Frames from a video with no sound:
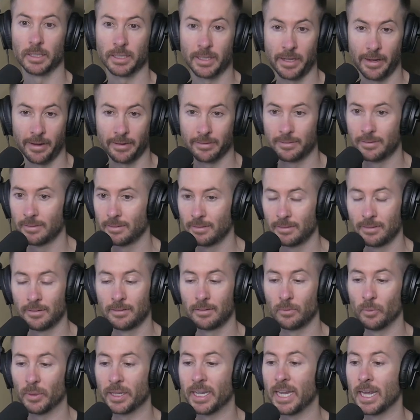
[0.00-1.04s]
can't.
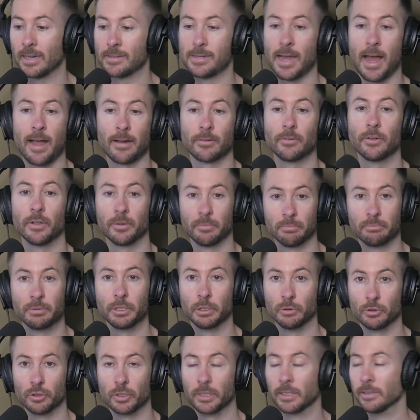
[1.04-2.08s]
We can't tackle it
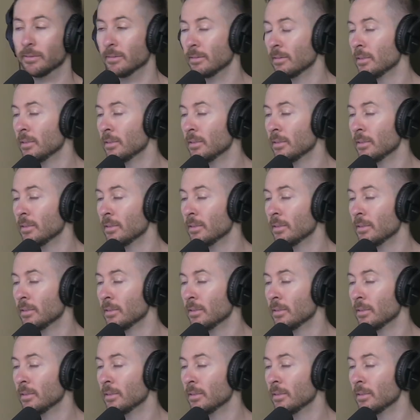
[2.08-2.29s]
hugely.